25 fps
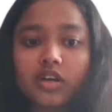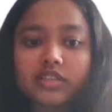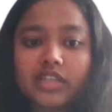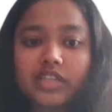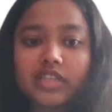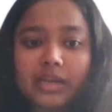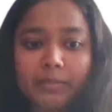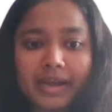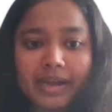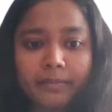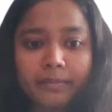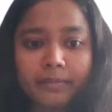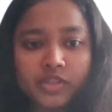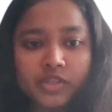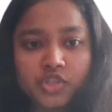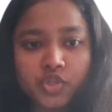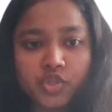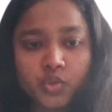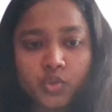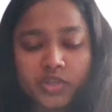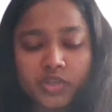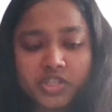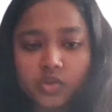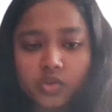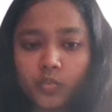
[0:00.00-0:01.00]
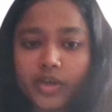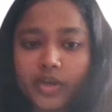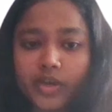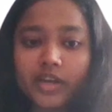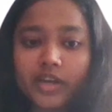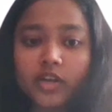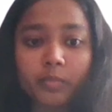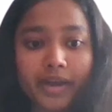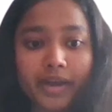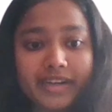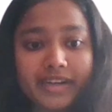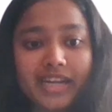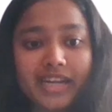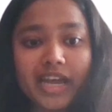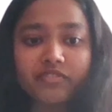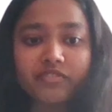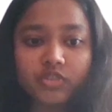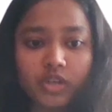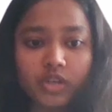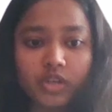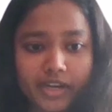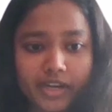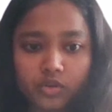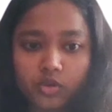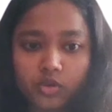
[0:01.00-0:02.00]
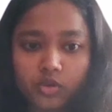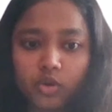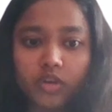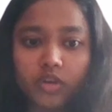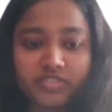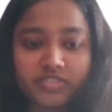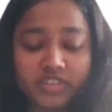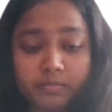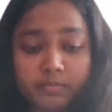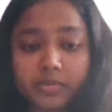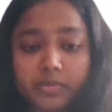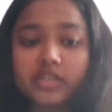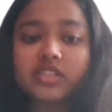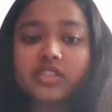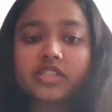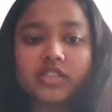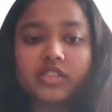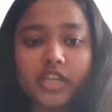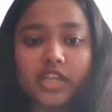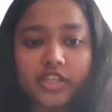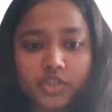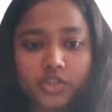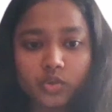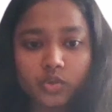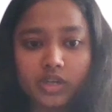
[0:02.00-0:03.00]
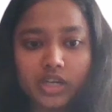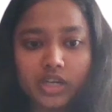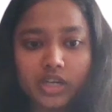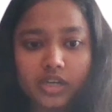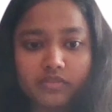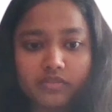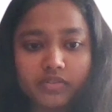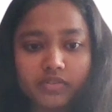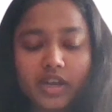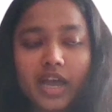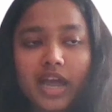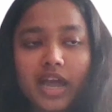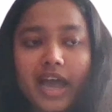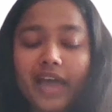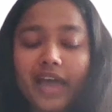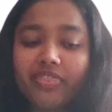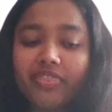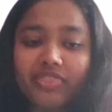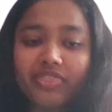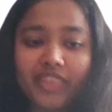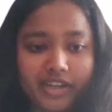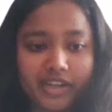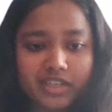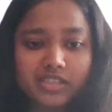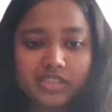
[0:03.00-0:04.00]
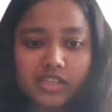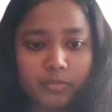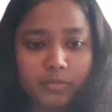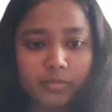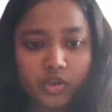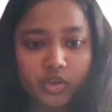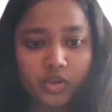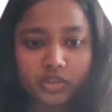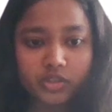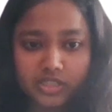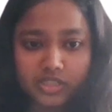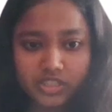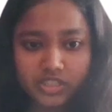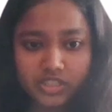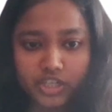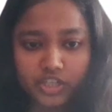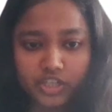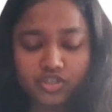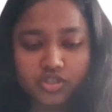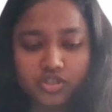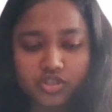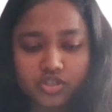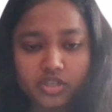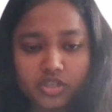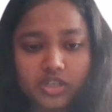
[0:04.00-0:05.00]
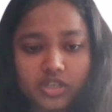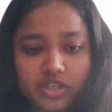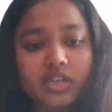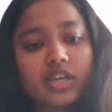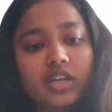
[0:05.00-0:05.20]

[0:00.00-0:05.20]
There might be situation where you might have to let go of the person that you love, and that is about the stage three.